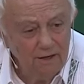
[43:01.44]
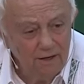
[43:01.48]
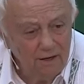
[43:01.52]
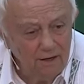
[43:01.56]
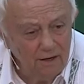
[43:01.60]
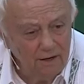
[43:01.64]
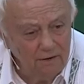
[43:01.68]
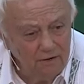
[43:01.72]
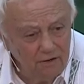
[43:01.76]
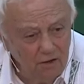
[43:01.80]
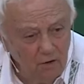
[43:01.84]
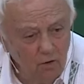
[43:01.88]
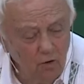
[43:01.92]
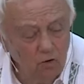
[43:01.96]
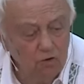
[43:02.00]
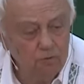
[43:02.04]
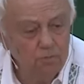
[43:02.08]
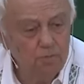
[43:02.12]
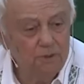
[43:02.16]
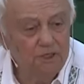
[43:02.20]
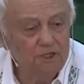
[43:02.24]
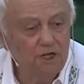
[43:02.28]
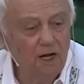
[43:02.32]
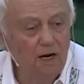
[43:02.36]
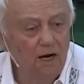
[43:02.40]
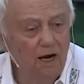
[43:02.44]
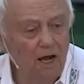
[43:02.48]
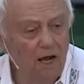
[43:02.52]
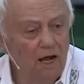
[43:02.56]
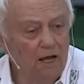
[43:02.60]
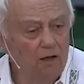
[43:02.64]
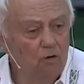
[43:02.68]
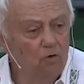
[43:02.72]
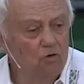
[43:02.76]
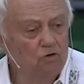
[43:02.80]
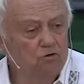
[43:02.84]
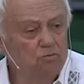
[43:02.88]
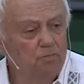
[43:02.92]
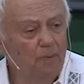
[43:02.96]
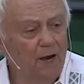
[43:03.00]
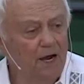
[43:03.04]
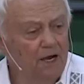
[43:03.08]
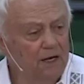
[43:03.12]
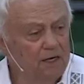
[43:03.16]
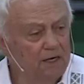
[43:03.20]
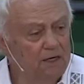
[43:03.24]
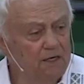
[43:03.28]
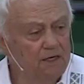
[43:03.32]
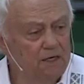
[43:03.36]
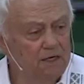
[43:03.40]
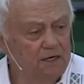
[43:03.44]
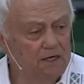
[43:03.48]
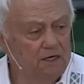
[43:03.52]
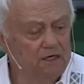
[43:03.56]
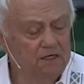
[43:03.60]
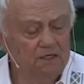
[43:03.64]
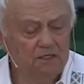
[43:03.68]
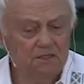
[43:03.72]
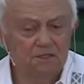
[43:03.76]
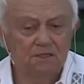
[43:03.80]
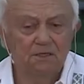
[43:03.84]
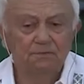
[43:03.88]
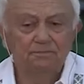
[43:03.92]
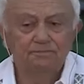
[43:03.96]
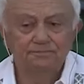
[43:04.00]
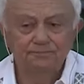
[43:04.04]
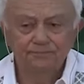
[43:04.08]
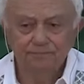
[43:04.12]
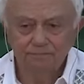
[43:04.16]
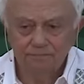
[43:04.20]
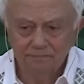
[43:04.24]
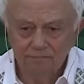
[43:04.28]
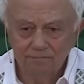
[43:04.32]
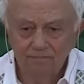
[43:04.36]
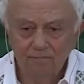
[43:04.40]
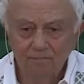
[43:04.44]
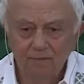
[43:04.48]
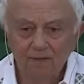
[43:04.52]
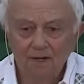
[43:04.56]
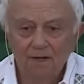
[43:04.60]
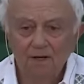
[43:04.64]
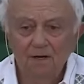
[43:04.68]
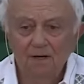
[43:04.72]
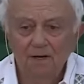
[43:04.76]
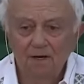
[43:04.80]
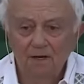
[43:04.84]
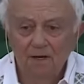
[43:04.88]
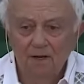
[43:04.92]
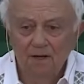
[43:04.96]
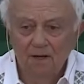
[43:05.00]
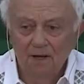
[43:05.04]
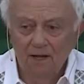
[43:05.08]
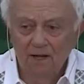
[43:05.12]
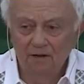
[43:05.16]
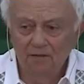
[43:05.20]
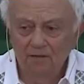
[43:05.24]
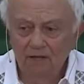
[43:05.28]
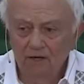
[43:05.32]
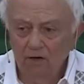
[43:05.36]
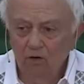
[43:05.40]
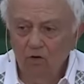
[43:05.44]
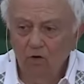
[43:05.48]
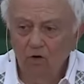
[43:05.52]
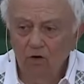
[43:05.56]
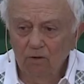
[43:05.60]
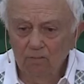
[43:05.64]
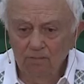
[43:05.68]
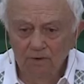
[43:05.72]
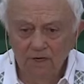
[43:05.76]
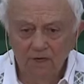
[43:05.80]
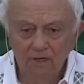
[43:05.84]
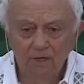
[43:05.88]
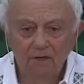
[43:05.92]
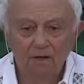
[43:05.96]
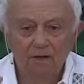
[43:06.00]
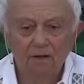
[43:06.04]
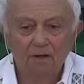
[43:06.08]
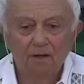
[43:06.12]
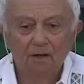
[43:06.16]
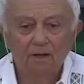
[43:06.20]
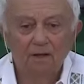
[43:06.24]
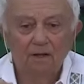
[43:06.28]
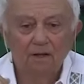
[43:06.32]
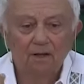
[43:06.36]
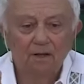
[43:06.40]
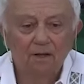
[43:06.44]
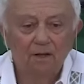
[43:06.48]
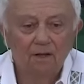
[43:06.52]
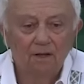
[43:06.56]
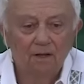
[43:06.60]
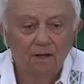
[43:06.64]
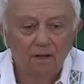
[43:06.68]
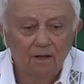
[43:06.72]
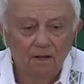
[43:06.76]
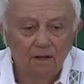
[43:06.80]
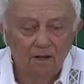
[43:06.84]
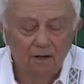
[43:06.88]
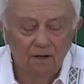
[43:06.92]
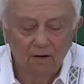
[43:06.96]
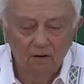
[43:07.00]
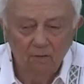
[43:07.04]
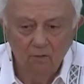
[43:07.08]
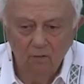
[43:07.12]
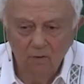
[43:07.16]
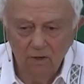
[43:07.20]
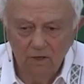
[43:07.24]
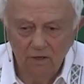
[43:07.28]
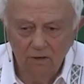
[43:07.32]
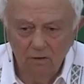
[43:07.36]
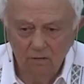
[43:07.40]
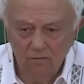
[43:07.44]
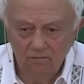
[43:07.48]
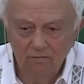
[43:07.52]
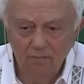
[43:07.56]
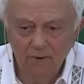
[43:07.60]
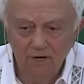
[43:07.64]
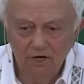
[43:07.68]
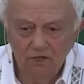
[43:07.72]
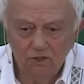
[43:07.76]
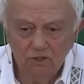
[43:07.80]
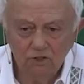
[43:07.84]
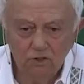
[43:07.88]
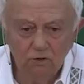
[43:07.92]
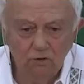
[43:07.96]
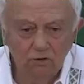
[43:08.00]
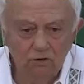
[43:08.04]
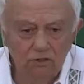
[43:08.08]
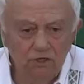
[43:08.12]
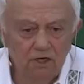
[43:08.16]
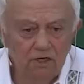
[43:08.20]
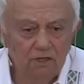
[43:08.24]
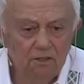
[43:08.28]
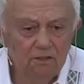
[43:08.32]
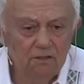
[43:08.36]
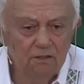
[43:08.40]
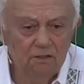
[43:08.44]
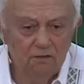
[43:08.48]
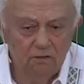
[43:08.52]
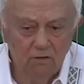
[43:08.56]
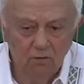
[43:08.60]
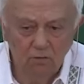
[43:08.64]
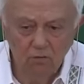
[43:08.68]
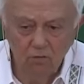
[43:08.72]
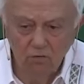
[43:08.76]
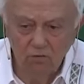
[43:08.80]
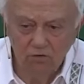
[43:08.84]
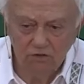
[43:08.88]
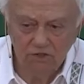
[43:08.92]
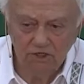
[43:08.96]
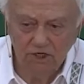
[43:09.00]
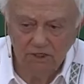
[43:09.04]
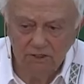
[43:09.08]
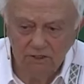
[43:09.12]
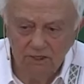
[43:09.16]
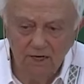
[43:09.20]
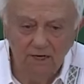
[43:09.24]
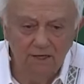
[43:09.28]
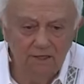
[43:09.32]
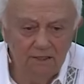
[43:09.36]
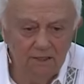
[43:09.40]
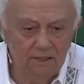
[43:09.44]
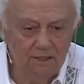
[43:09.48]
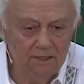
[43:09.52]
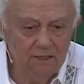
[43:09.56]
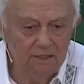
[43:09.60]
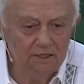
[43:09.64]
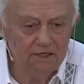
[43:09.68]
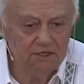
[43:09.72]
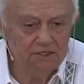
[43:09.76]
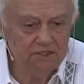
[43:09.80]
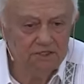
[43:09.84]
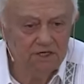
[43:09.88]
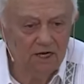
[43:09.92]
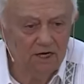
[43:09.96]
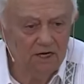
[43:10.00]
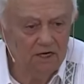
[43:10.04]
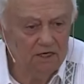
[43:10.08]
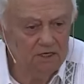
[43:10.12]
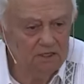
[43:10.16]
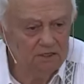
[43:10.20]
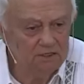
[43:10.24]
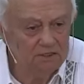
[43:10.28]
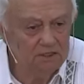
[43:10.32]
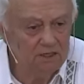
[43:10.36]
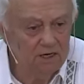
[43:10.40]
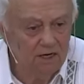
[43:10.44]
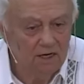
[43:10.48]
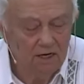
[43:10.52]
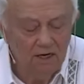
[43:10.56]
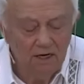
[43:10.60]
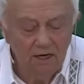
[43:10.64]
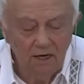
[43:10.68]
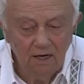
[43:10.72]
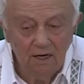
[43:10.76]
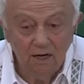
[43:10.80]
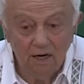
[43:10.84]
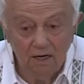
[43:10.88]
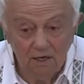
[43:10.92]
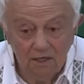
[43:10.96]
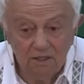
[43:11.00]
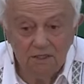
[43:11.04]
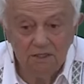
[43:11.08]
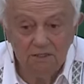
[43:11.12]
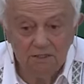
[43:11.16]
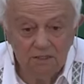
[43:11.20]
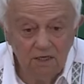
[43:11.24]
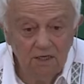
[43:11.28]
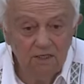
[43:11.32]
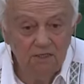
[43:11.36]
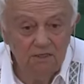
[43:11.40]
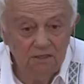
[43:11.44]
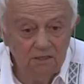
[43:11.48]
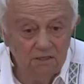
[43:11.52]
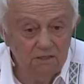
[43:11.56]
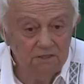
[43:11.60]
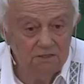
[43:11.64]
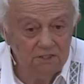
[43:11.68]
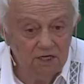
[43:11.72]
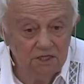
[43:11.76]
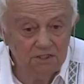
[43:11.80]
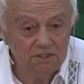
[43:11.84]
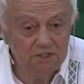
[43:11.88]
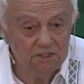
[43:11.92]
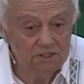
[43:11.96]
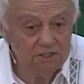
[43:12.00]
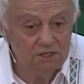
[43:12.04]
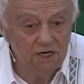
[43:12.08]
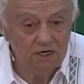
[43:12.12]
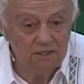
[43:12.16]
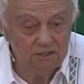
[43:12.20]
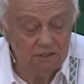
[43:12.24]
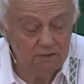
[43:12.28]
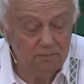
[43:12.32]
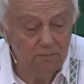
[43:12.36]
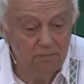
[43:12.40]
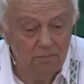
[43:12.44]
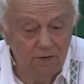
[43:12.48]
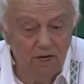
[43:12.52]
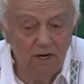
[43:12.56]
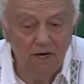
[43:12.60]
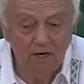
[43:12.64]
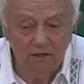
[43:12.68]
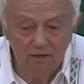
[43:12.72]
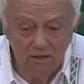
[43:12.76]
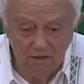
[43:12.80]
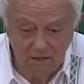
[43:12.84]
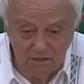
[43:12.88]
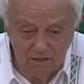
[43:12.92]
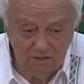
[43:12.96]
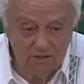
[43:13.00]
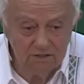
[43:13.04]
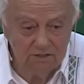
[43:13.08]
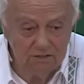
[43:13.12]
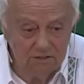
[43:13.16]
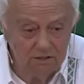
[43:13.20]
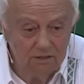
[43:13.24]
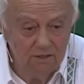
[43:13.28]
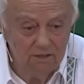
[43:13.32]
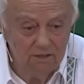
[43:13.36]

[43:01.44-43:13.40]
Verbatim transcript: in the hospital. I was back in Greece, and they called me, one of my students who was attending his case, and he said, uh, such such a man as